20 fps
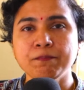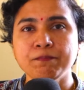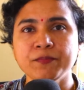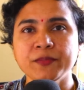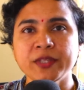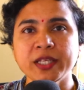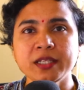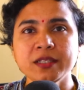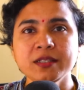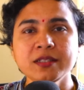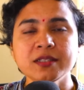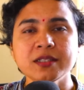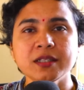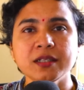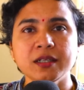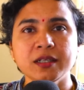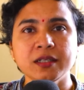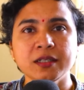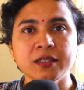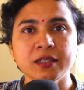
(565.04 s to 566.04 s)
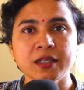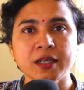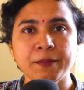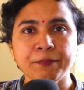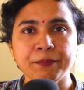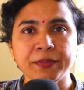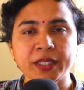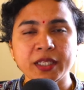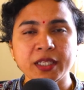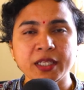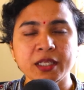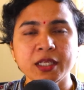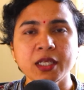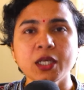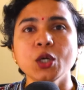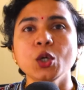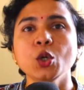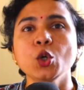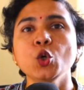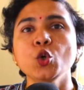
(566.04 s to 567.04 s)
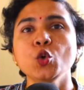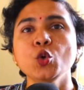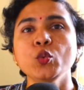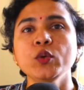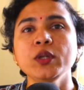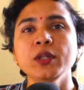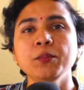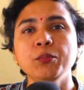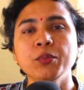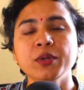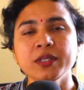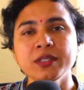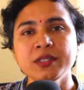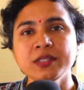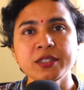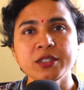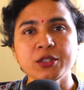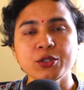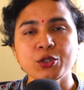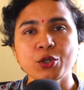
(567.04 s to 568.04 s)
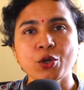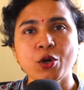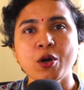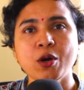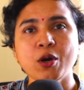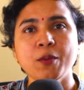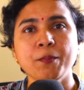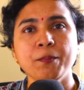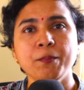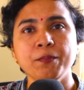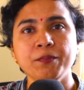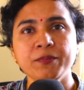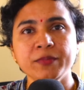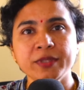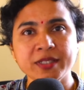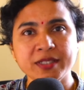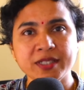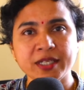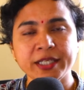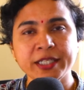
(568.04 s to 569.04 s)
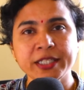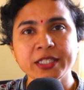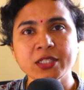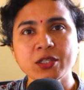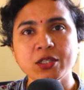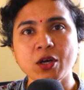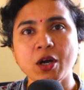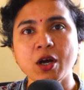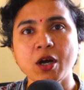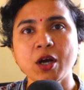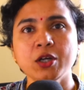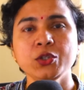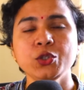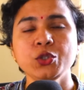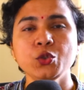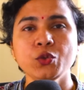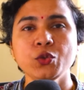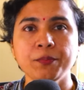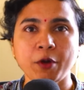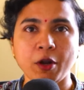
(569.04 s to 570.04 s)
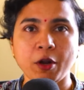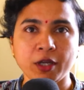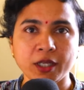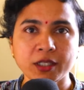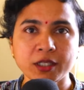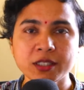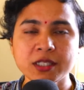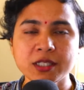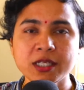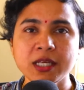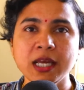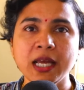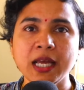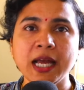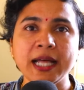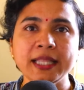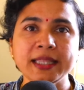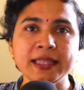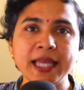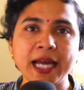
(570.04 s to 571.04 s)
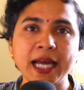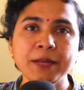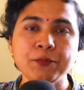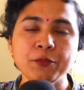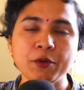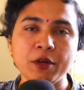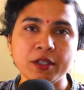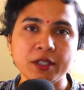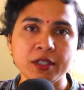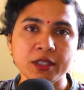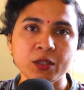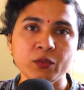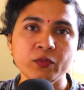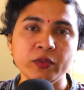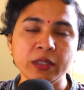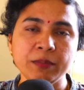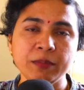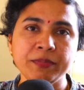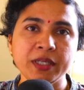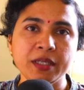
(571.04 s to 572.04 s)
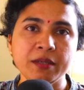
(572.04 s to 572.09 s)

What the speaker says: there is a company who will print your designs onto a product, and that product will be